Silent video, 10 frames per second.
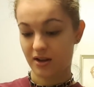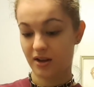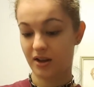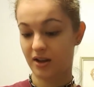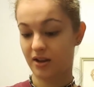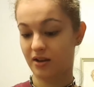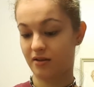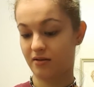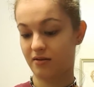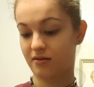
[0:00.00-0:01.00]

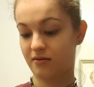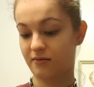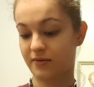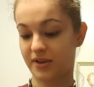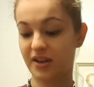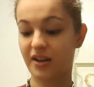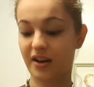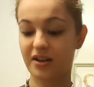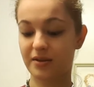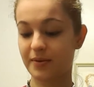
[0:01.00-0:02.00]
He was in the
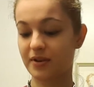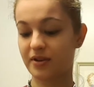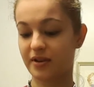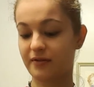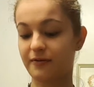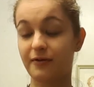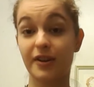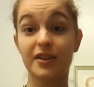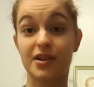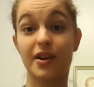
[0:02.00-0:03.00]
hospital in
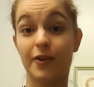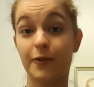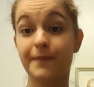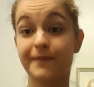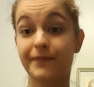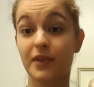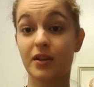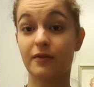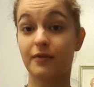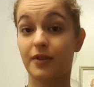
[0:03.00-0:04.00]
Fresno
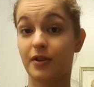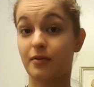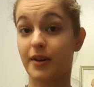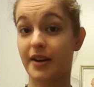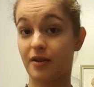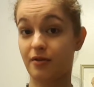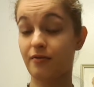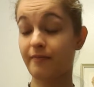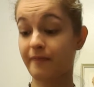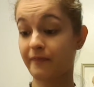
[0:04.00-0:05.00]
for a while
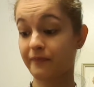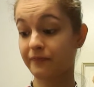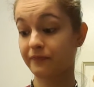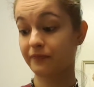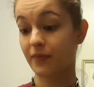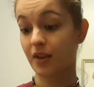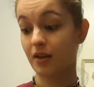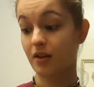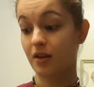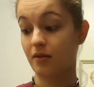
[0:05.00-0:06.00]

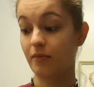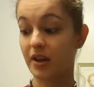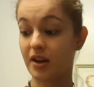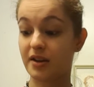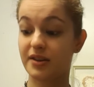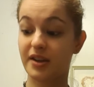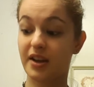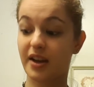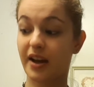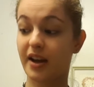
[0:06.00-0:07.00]
because
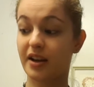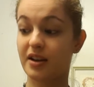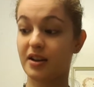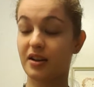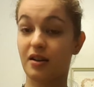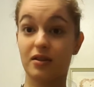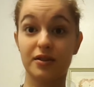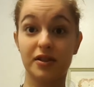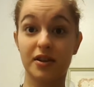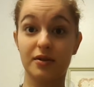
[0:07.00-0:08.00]
he had
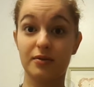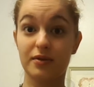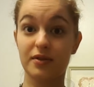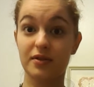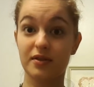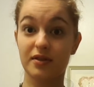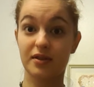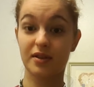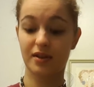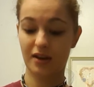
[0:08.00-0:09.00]
gallstones,
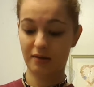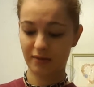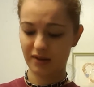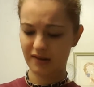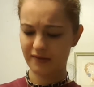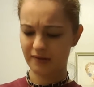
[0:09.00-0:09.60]
I believe.